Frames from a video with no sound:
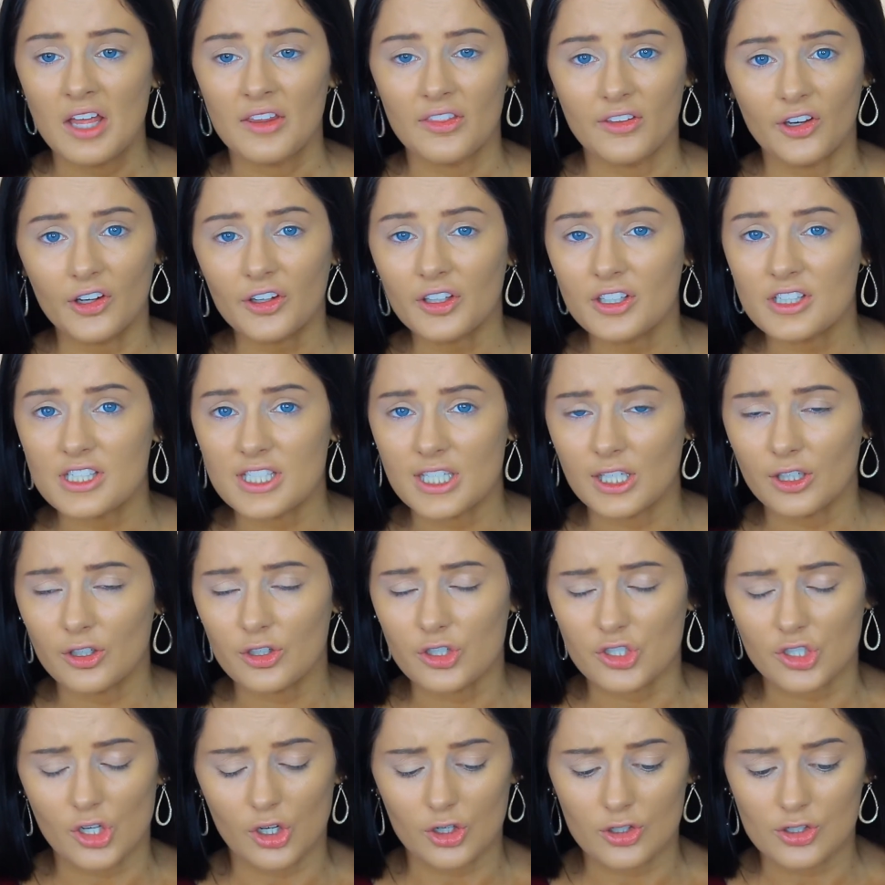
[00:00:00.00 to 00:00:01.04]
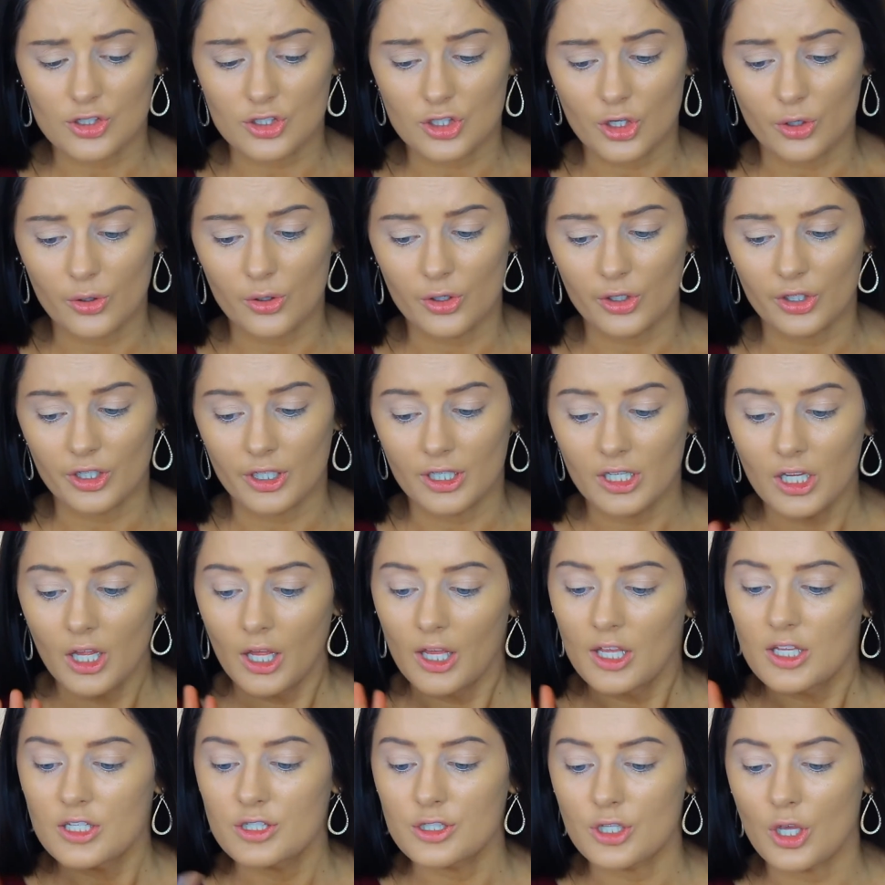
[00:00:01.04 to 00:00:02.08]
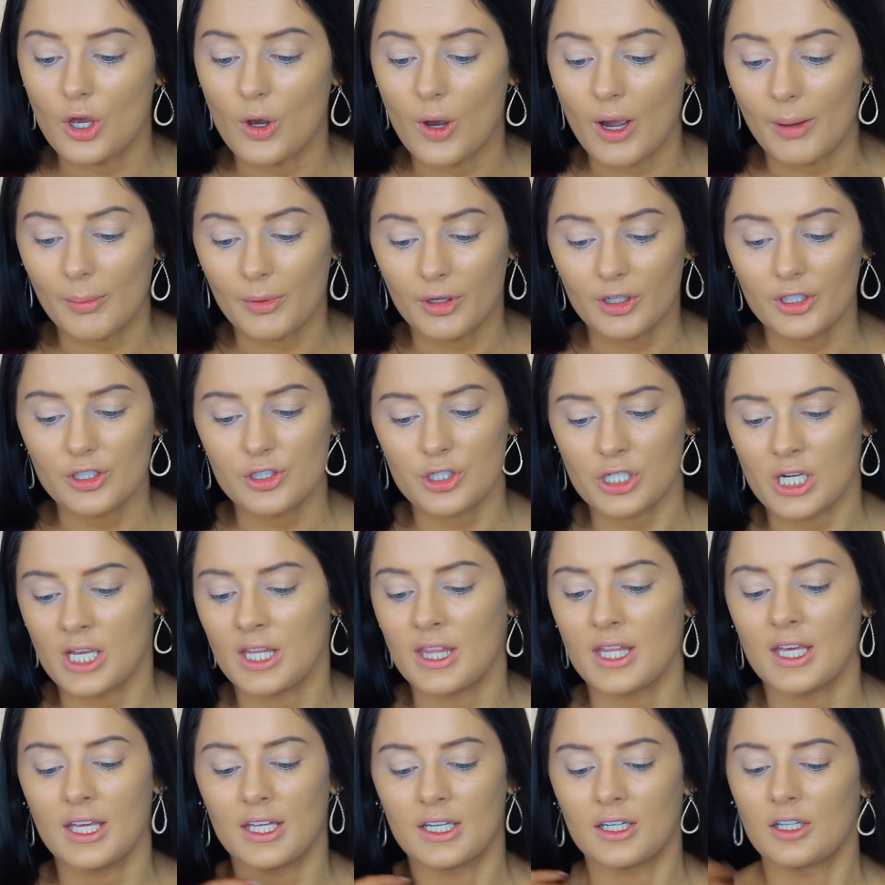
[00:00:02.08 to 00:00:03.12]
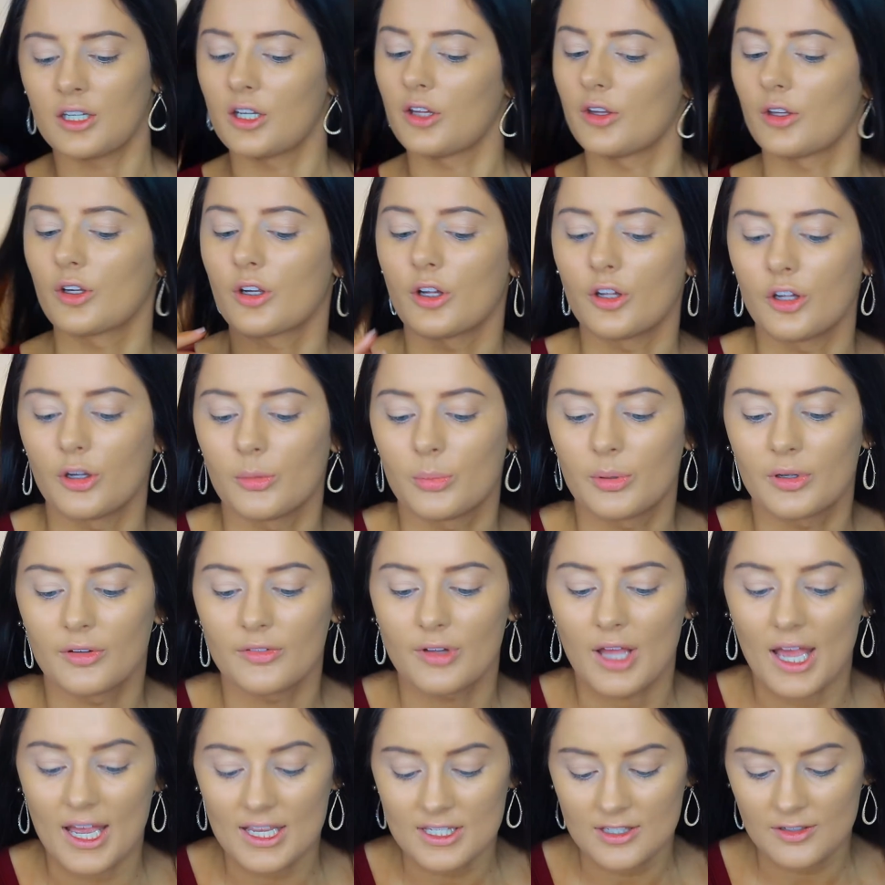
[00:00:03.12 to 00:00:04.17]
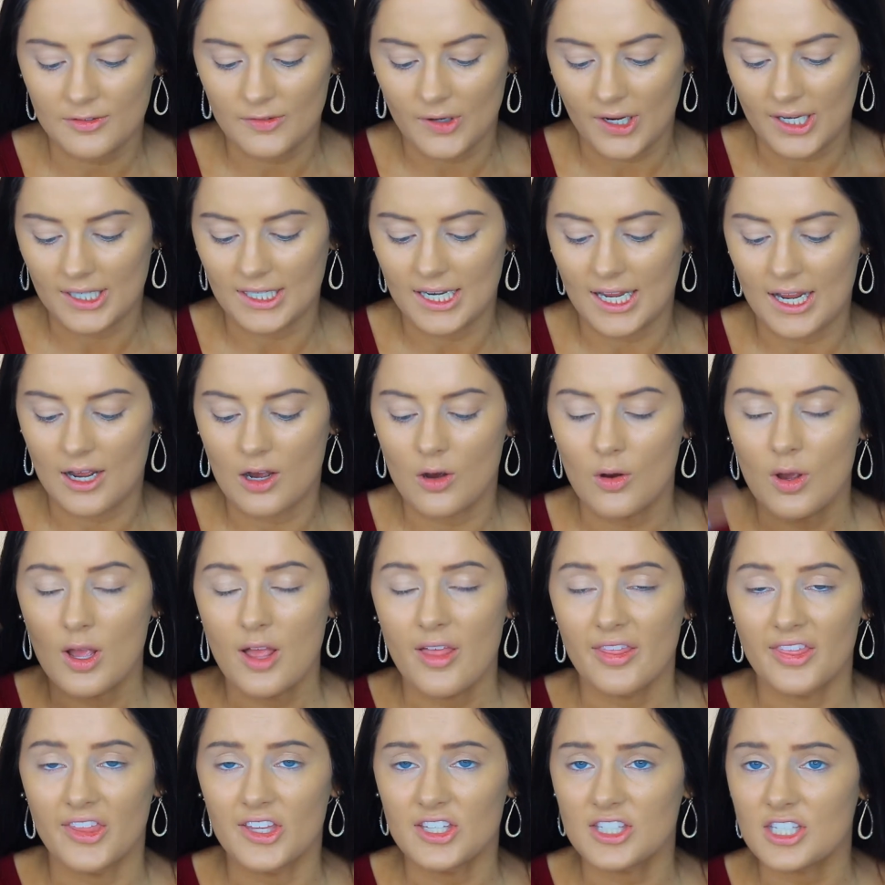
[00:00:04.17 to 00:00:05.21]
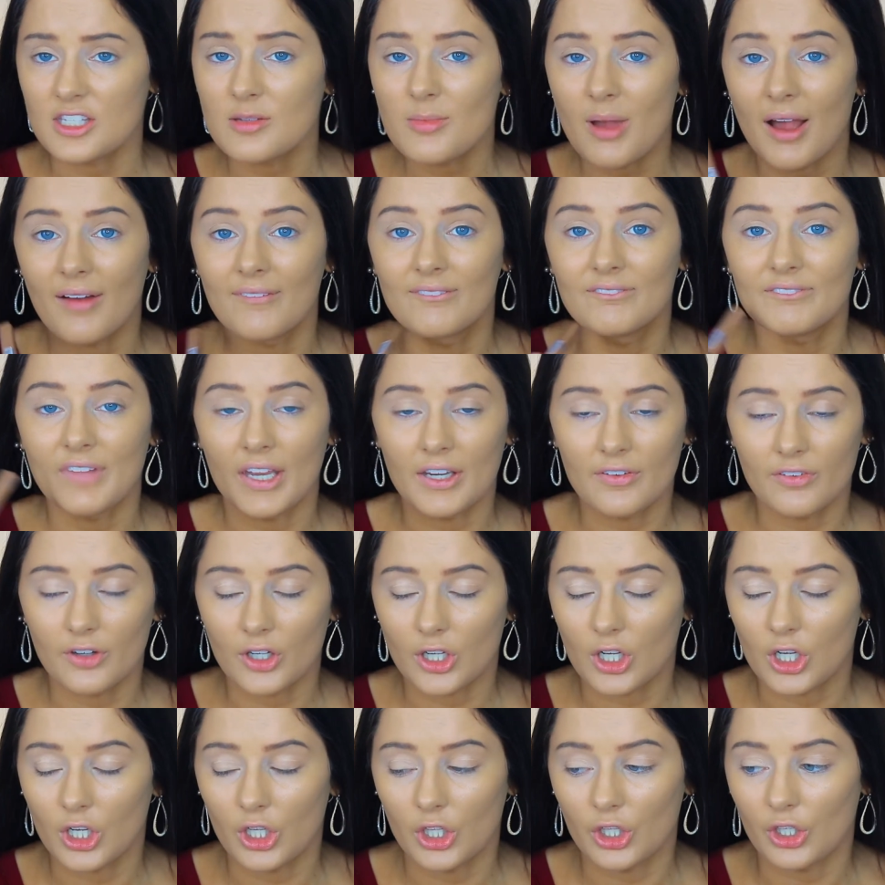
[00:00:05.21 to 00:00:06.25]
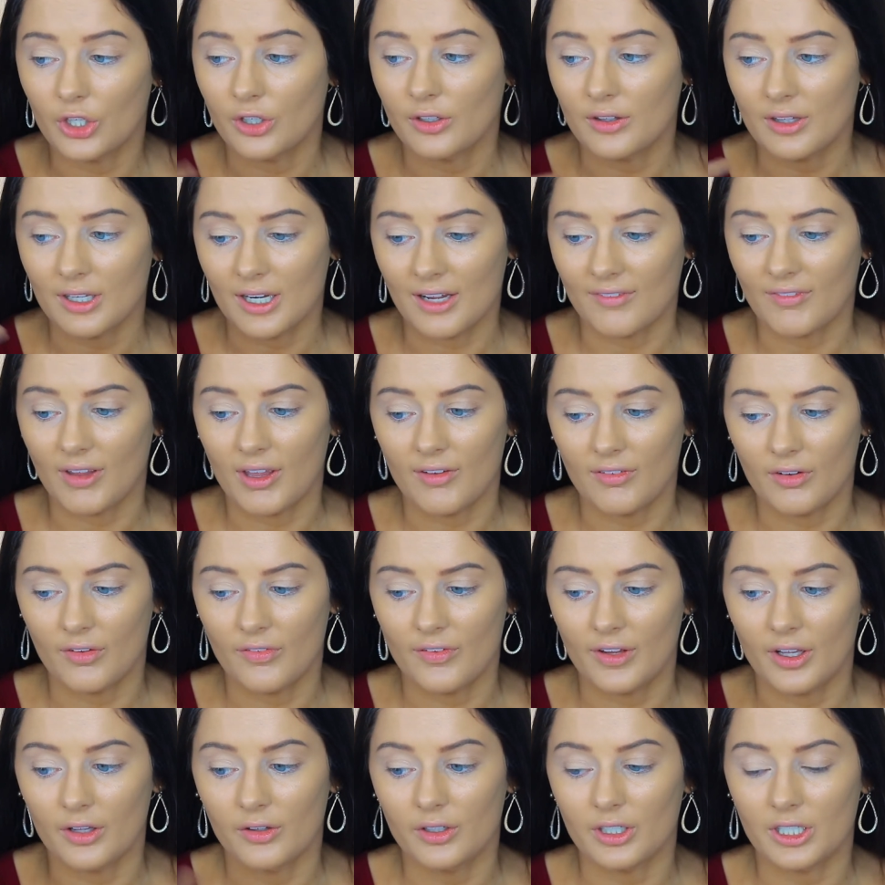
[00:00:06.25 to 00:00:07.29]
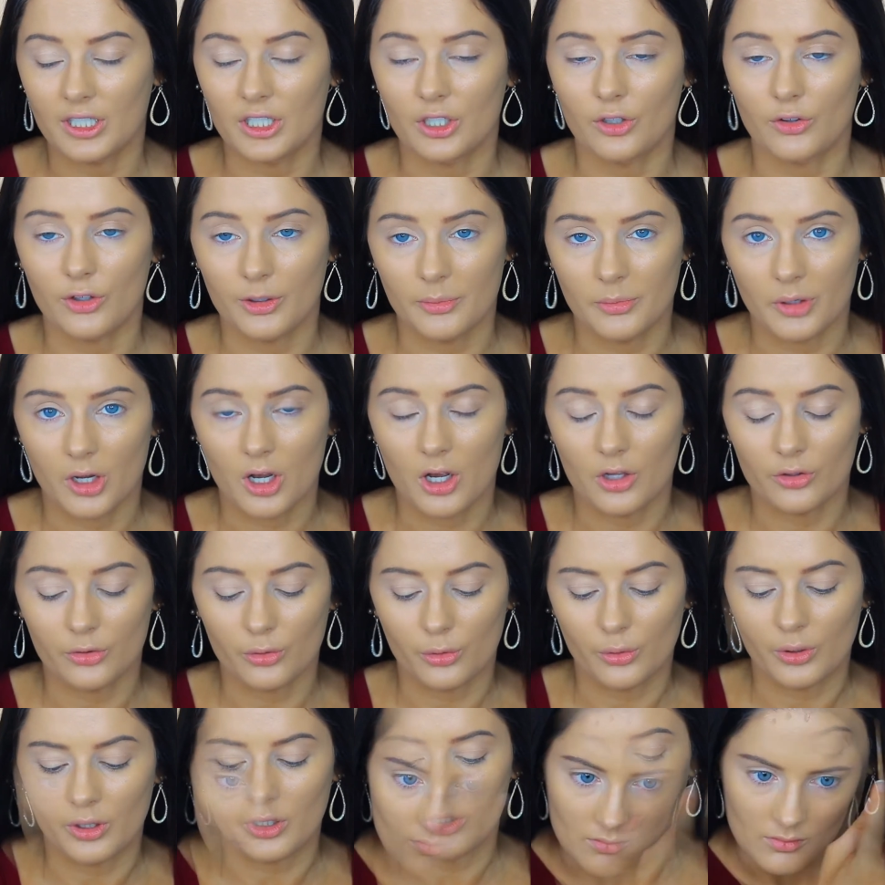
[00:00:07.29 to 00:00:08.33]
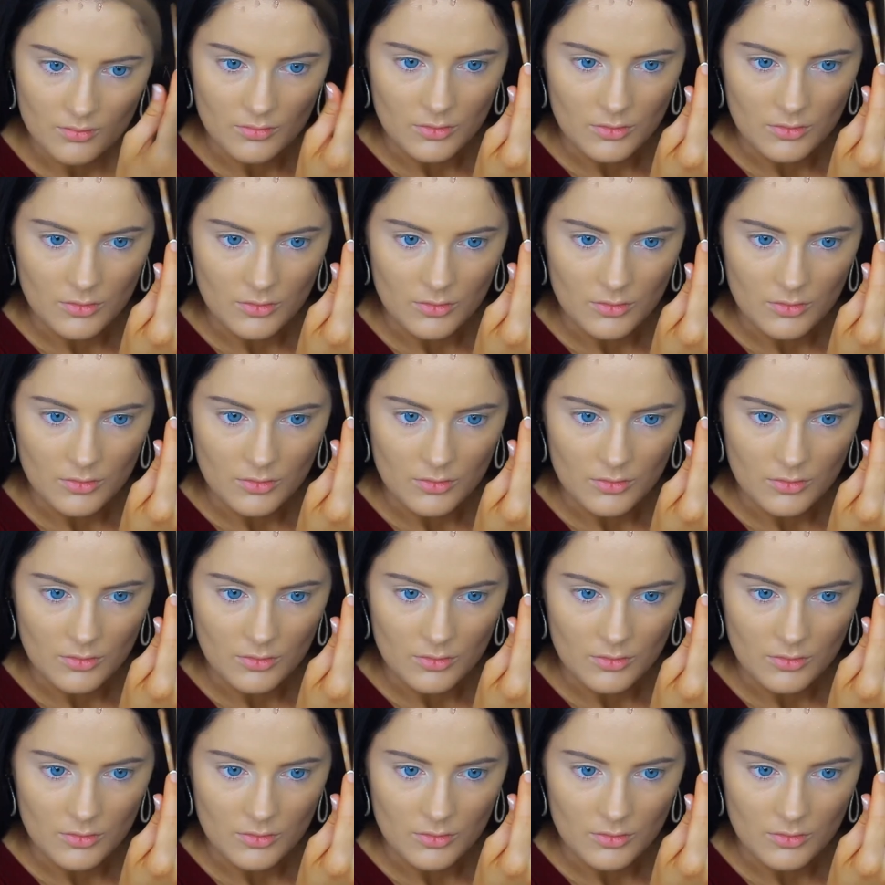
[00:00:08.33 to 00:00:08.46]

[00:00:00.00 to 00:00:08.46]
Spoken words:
Their concealers are so good. So I'm going to try that in another color, but as of right now, this is my favorite color that I've ever found in a cream contour.